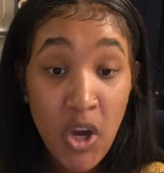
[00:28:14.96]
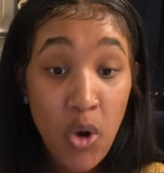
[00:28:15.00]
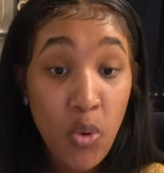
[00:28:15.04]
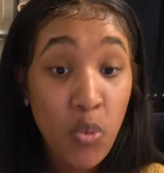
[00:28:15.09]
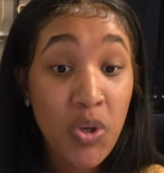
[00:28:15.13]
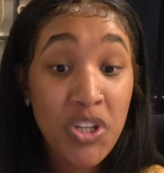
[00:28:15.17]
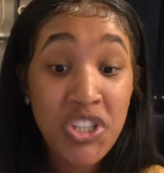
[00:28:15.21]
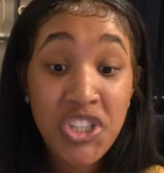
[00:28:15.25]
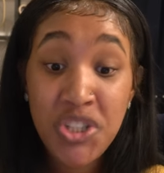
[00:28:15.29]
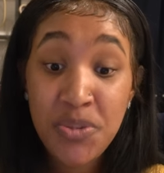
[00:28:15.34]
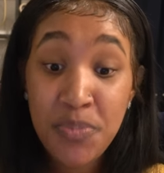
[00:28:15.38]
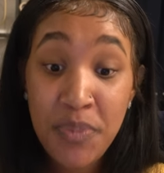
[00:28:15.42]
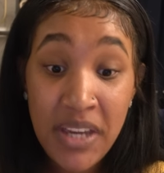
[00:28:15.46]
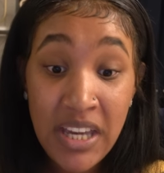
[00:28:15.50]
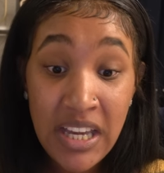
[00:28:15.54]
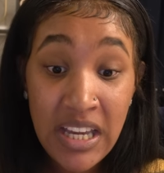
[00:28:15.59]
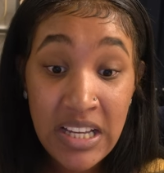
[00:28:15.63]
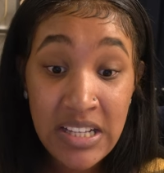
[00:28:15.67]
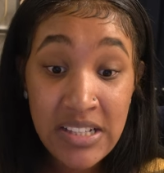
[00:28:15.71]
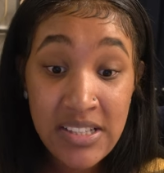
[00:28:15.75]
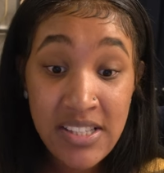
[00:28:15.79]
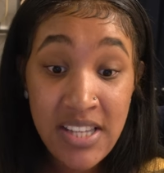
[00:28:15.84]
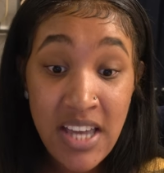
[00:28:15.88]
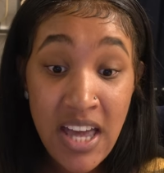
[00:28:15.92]
Which
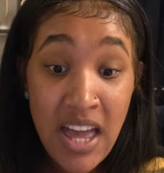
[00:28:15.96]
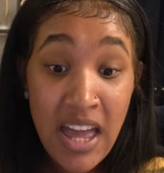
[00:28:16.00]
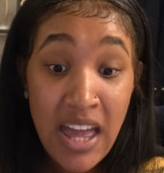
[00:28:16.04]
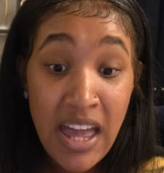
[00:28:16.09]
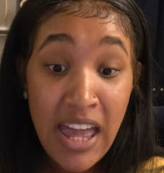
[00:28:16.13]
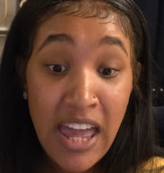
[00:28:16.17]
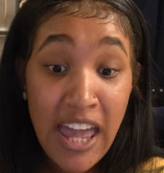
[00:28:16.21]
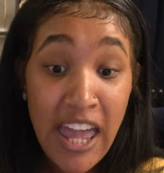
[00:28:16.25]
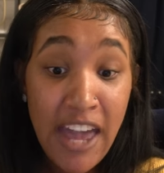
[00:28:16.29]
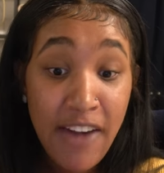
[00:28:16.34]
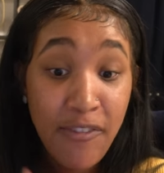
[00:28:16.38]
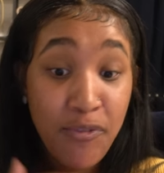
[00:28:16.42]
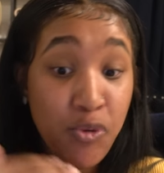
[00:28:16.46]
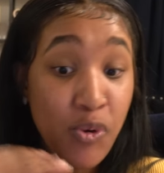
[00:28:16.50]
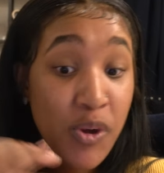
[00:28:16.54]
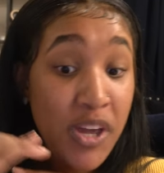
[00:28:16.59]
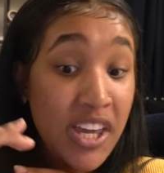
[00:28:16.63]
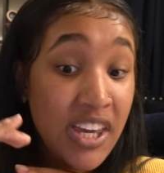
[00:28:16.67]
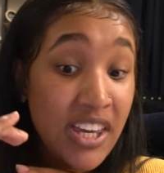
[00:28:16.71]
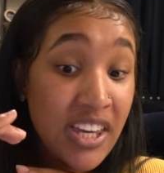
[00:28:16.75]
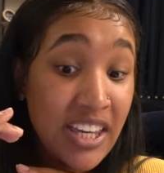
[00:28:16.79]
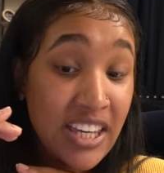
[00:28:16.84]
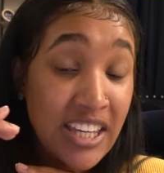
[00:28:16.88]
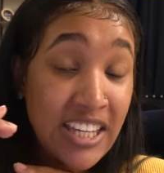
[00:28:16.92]
means if
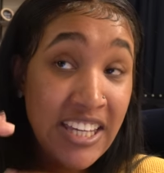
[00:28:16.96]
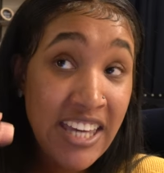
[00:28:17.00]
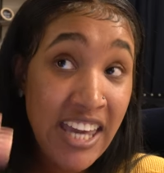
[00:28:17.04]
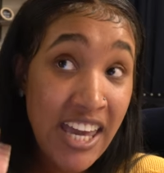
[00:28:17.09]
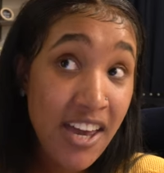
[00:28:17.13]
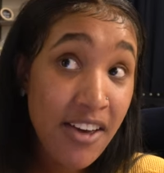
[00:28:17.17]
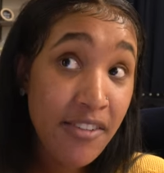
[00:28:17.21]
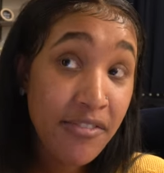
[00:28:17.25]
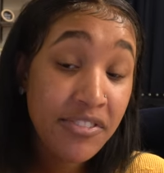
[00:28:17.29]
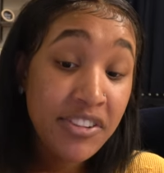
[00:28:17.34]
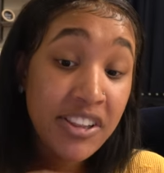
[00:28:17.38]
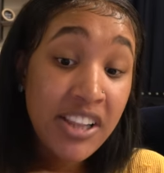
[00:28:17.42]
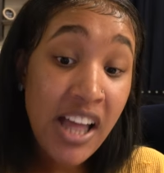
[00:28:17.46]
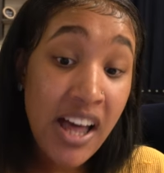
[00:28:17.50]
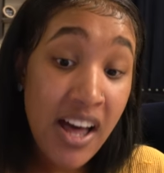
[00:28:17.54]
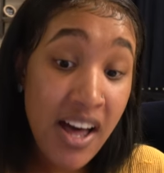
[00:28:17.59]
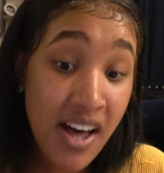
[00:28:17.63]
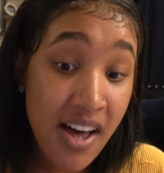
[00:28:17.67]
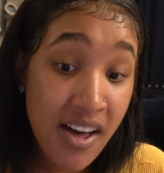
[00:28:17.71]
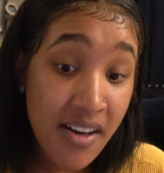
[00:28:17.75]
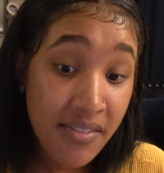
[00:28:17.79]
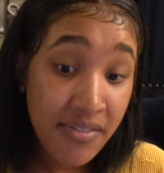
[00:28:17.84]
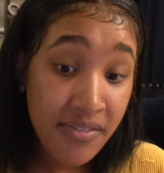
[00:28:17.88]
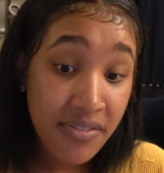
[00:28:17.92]
we give
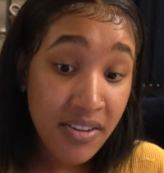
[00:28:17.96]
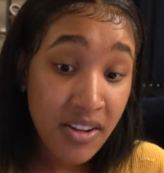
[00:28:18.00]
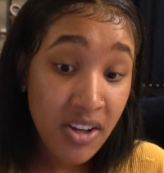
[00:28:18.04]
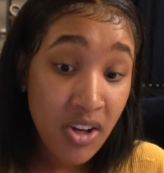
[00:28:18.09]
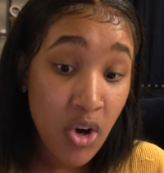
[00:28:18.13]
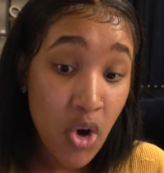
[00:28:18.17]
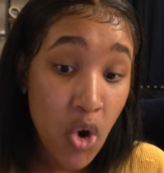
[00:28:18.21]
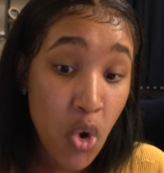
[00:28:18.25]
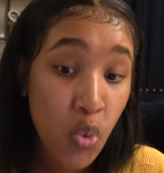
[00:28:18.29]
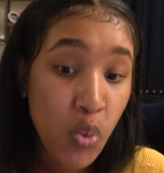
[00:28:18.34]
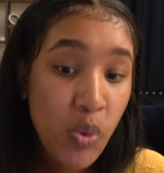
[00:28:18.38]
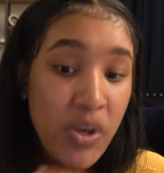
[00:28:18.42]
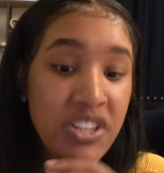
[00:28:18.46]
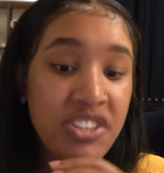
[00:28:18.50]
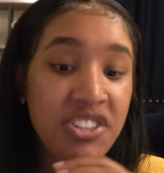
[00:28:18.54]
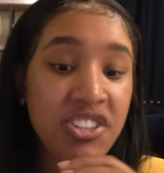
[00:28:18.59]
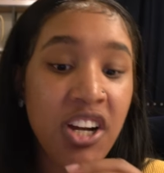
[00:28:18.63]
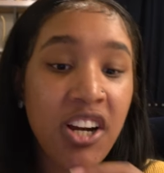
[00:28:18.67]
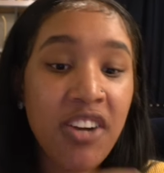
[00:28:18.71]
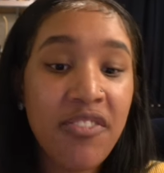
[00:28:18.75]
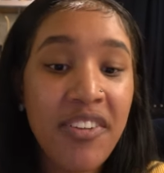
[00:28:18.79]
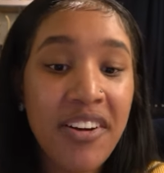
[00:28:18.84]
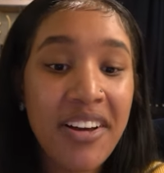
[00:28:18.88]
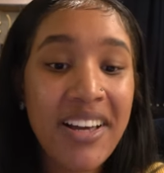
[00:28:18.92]
love, we
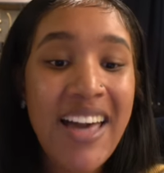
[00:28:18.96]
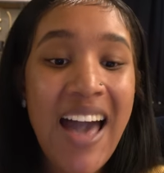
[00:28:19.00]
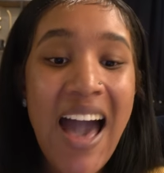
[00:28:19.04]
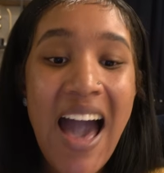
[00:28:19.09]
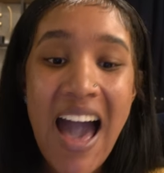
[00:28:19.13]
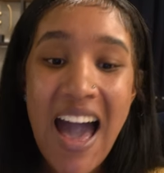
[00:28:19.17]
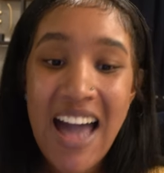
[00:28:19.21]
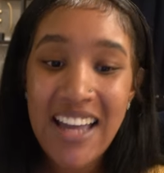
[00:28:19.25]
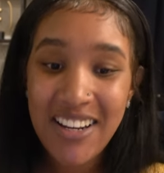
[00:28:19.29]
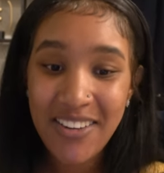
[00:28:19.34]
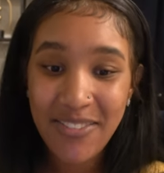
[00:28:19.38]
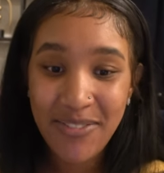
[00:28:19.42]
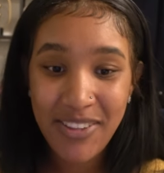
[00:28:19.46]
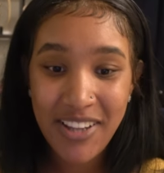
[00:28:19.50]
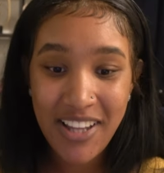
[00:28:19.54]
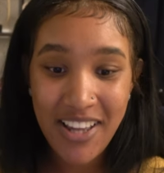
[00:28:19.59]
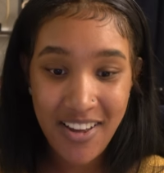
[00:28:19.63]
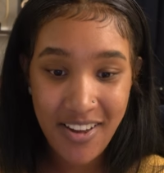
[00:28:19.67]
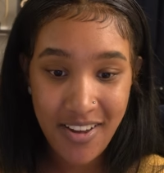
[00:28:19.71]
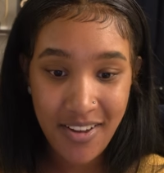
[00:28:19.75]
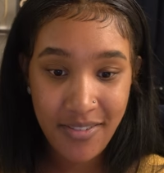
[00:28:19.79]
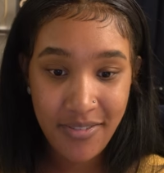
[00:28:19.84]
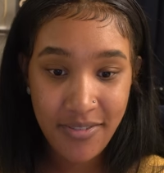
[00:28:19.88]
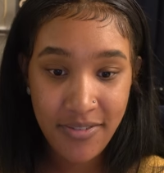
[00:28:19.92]
serve a God of
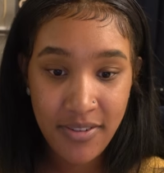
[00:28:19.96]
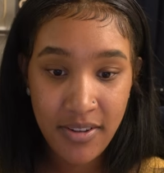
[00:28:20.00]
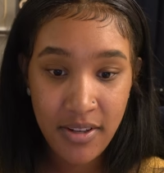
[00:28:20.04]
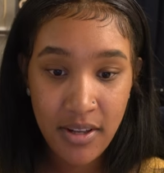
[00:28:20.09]
love.